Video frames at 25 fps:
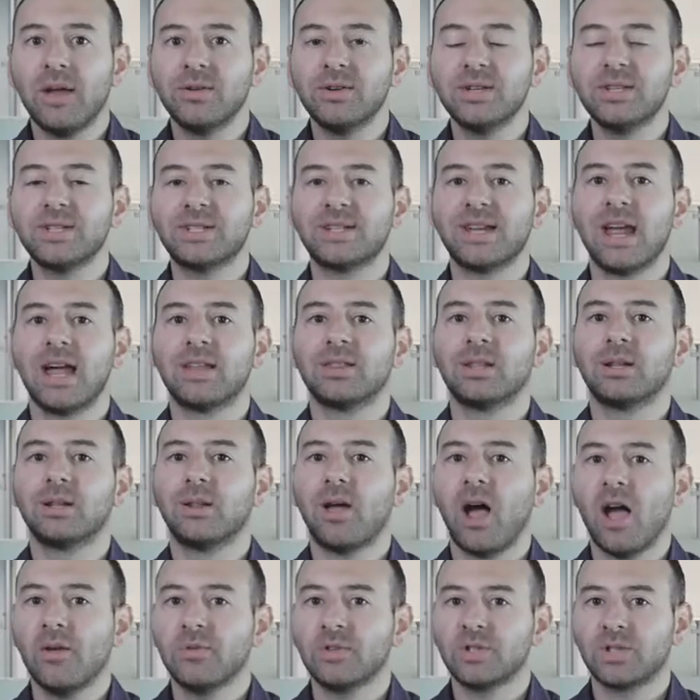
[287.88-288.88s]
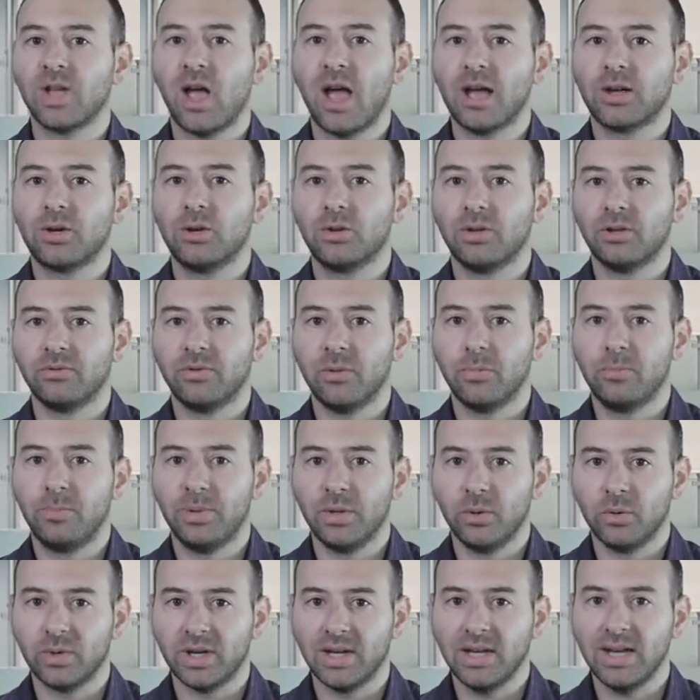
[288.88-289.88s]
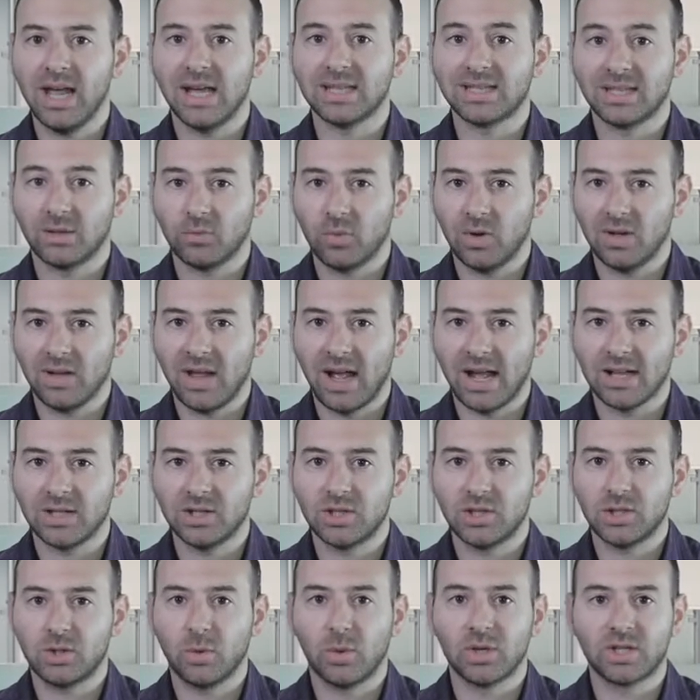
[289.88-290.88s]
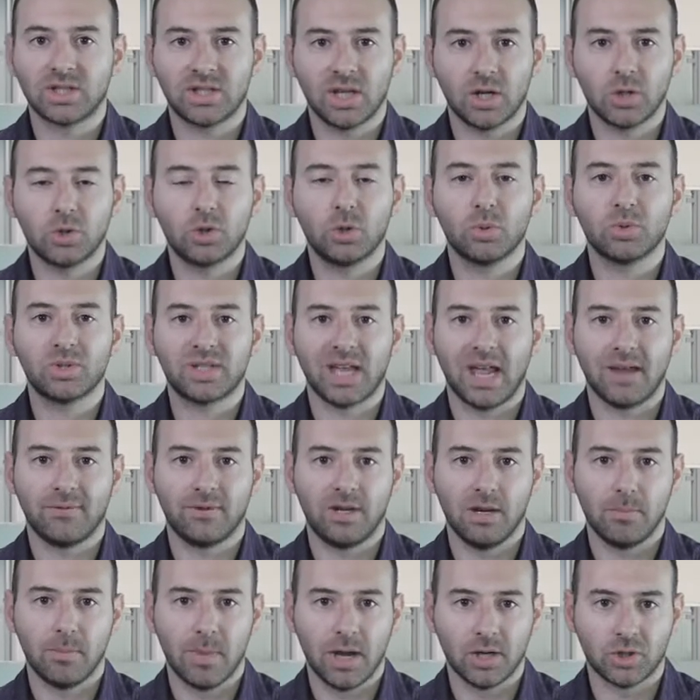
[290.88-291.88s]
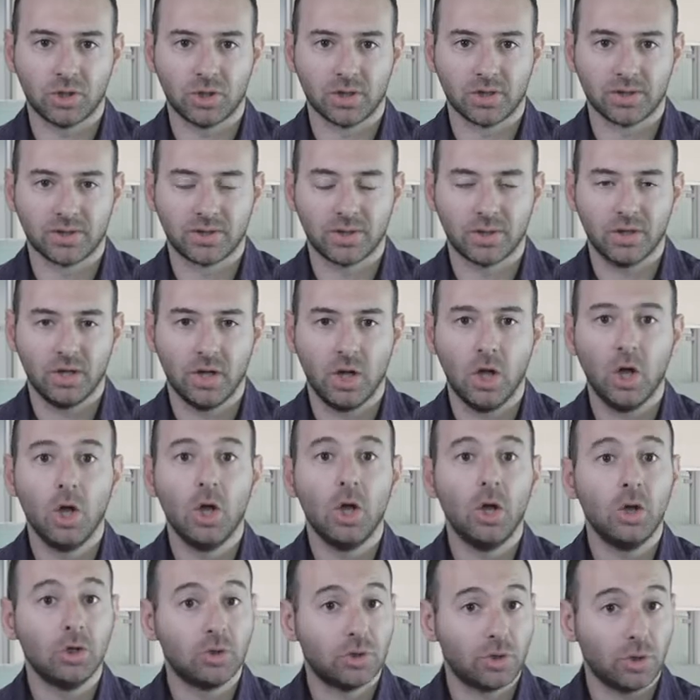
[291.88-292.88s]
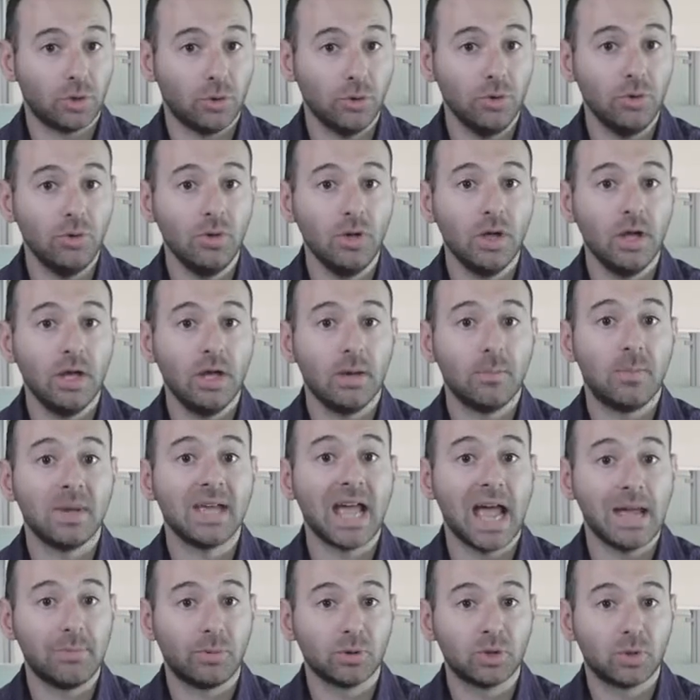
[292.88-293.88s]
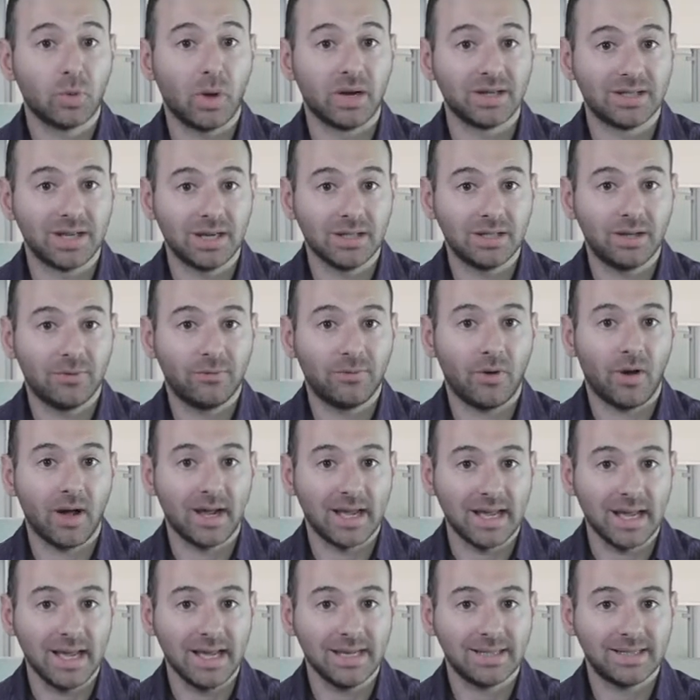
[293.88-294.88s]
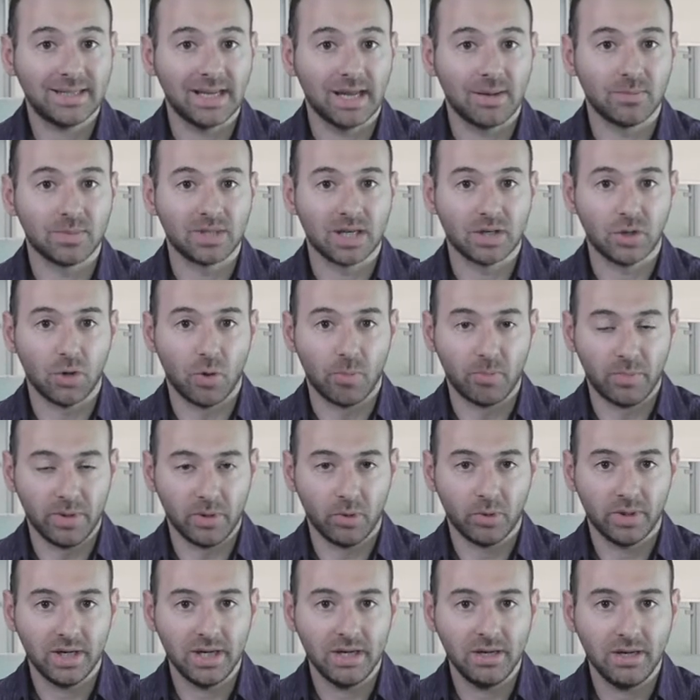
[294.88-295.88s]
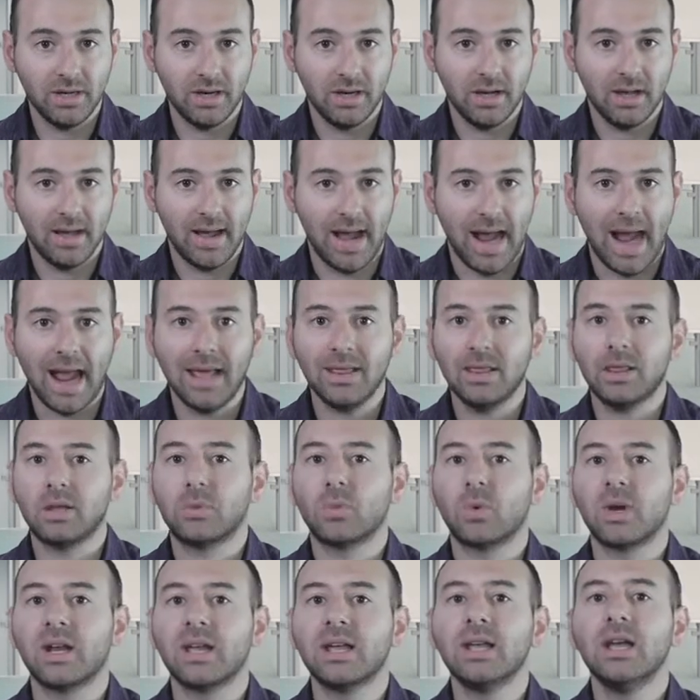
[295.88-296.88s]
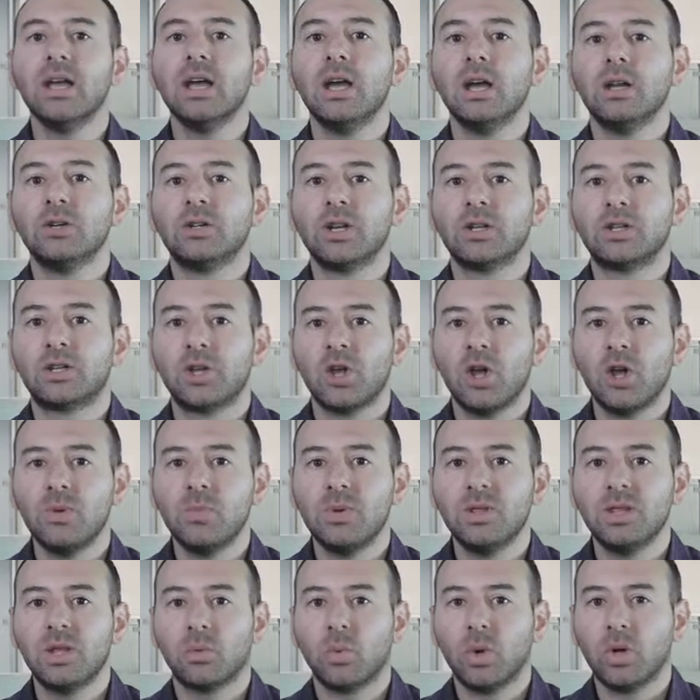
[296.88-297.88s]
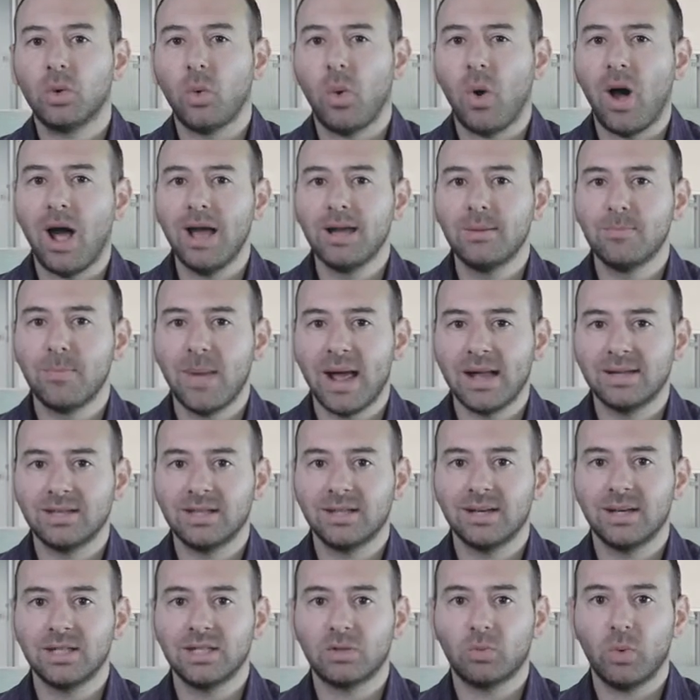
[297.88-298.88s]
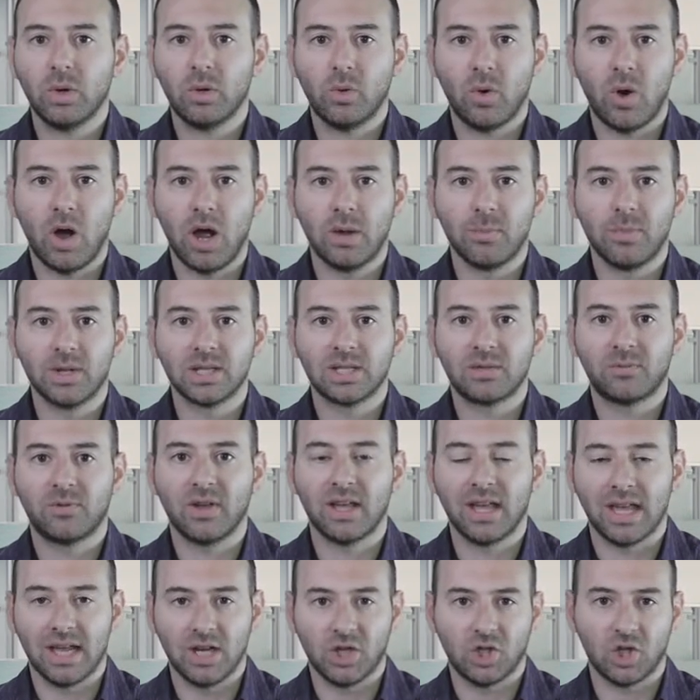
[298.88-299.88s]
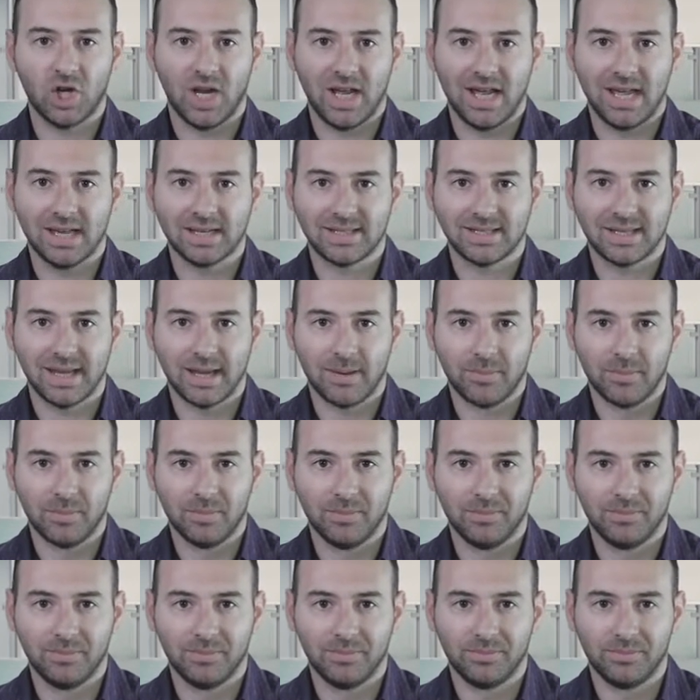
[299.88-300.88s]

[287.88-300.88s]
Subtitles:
understand the life cycle of a building as it relates to essential safety measures. 2. Be able to identify ESMs in your building. And 3. Determine the required maintenance requirements for each ESM.